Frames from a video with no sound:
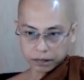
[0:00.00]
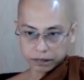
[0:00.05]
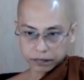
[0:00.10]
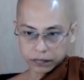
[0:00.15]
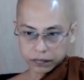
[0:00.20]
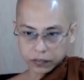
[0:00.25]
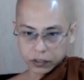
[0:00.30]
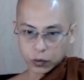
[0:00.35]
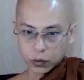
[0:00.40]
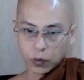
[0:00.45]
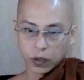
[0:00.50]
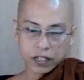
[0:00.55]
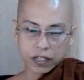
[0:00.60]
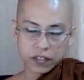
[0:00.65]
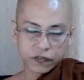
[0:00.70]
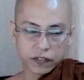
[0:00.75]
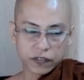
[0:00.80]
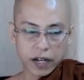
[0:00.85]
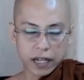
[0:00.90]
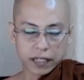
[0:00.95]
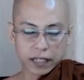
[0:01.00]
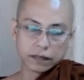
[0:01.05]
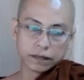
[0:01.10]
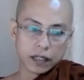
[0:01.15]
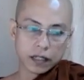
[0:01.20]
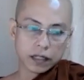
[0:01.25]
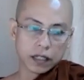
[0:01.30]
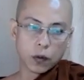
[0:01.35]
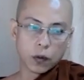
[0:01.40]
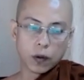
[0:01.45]
You will find
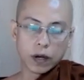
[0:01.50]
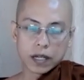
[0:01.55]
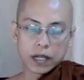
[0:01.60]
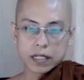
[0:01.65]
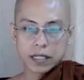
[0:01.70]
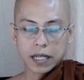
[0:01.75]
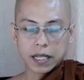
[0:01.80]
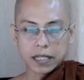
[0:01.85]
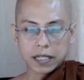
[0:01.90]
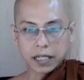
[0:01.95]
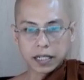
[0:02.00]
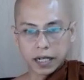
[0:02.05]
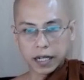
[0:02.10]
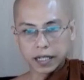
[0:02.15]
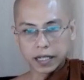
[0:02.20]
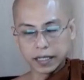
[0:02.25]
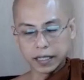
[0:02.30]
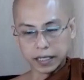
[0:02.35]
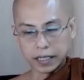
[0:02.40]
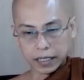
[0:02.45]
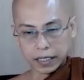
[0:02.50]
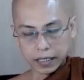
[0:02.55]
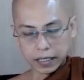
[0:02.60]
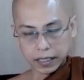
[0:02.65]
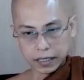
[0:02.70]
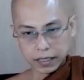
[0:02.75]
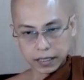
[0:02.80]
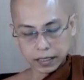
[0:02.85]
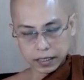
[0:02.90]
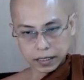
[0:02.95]
the word Sanya in
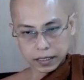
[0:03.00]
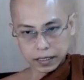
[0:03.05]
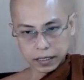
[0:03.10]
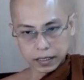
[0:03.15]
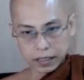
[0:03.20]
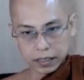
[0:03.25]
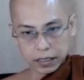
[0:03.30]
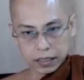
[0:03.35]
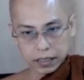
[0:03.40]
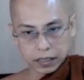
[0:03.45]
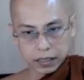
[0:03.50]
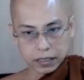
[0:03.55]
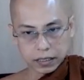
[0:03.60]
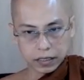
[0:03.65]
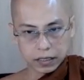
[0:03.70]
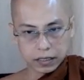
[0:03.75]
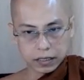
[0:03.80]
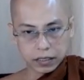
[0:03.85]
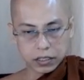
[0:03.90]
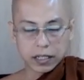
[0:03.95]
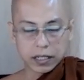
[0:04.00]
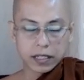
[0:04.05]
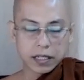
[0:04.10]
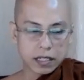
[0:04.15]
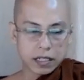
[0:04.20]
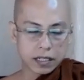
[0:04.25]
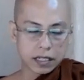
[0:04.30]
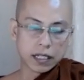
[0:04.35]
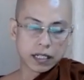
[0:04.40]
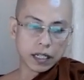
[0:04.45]
the
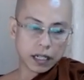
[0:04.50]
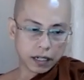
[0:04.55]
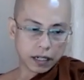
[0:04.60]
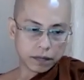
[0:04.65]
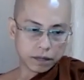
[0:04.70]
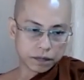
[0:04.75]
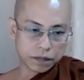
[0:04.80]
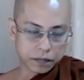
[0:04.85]
Cetasika.